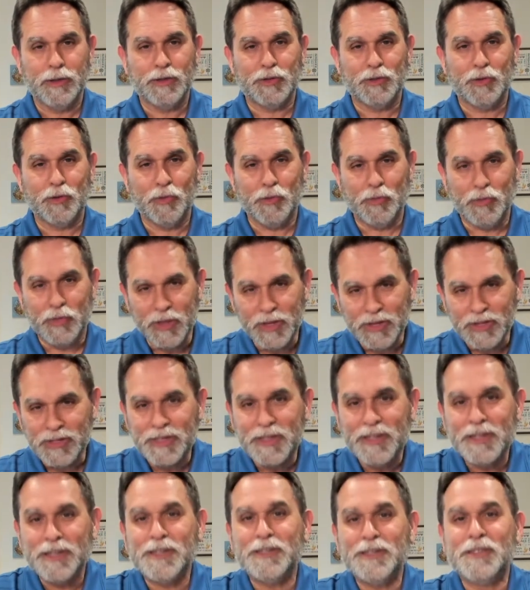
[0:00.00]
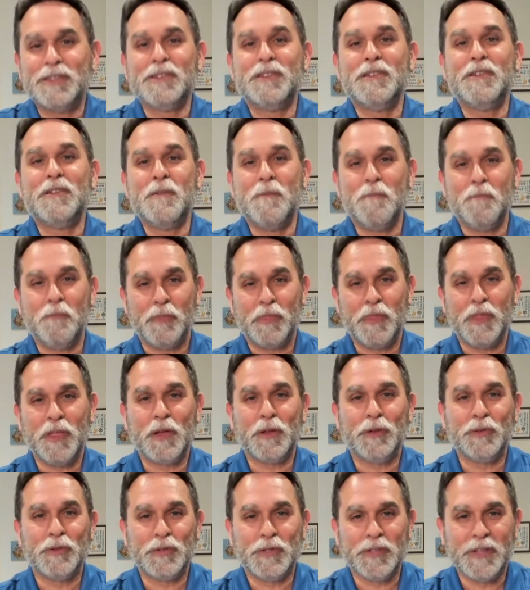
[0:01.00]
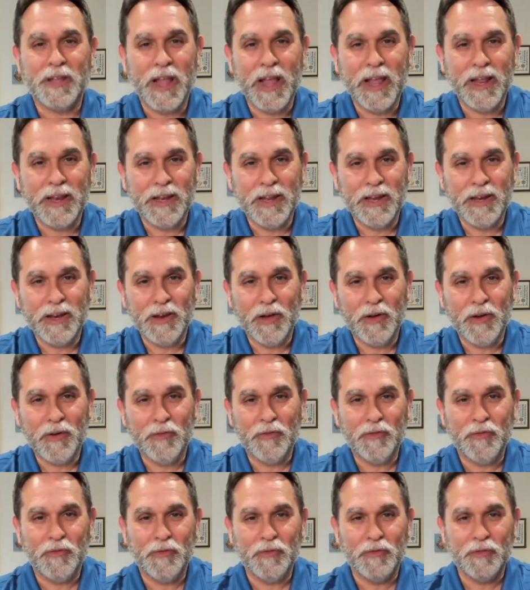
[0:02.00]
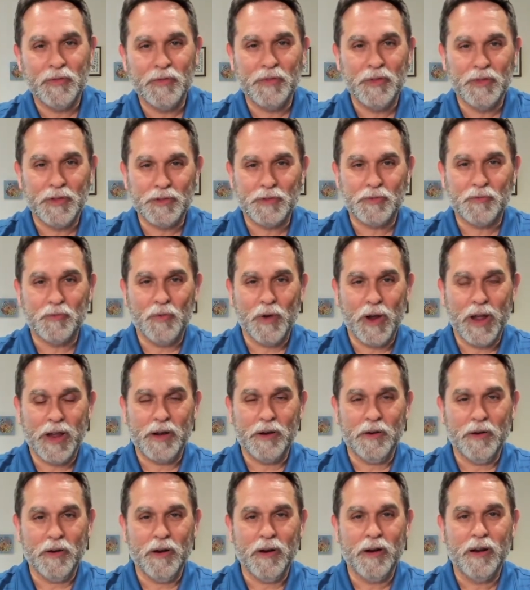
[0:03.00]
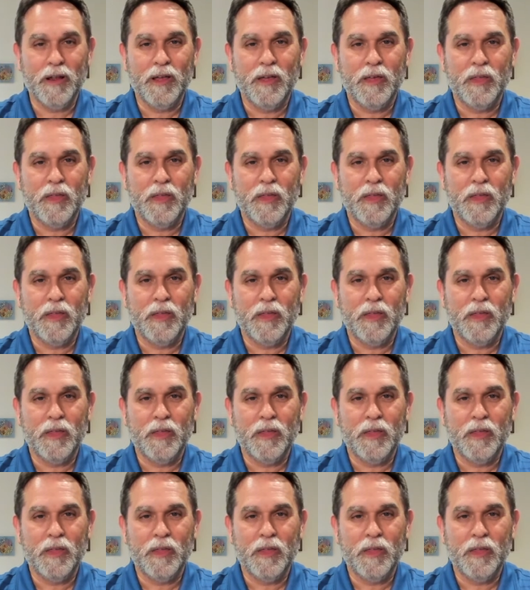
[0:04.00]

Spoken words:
So this is the understanding of this writer,